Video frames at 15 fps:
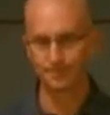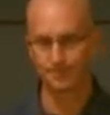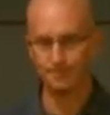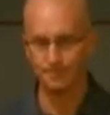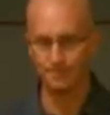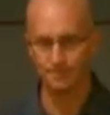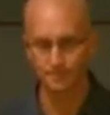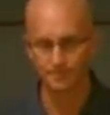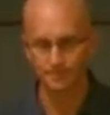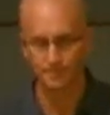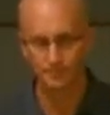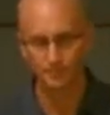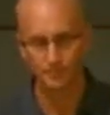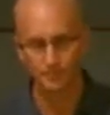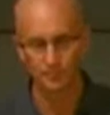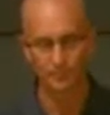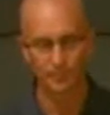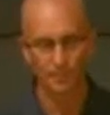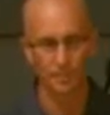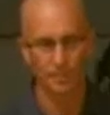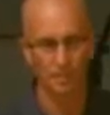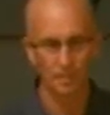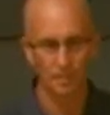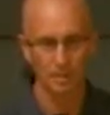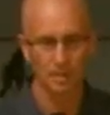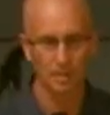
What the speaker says: Nothing is said.